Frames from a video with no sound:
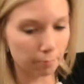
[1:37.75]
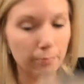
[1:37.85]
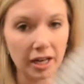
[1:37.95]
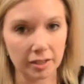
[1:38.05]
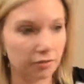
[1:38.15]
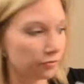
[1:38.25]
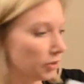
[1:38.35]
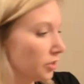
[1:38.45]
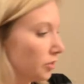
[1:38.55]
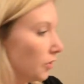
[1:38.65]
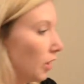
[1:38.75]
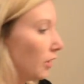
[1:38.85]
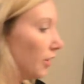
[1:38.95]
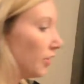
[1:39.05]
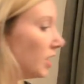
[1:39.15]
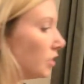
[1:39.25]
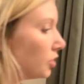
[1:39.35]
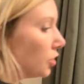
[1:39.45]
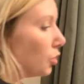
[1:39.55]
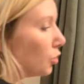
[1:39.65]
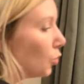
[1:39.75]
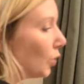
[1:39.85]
but first of all, the things you